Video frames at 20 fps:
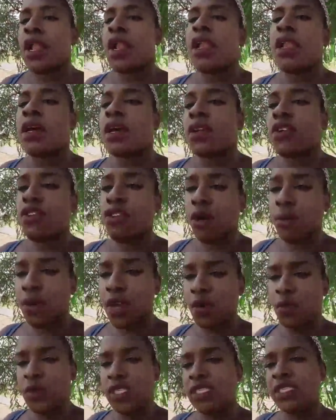Learn
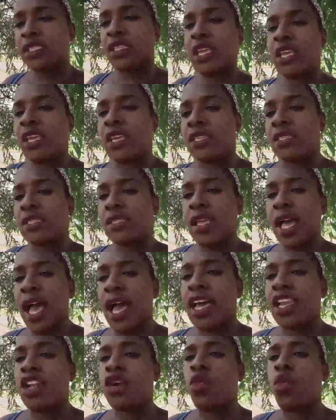from your mistakes
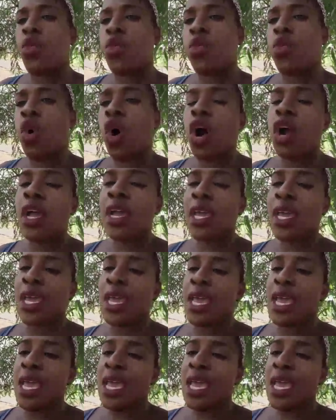and walk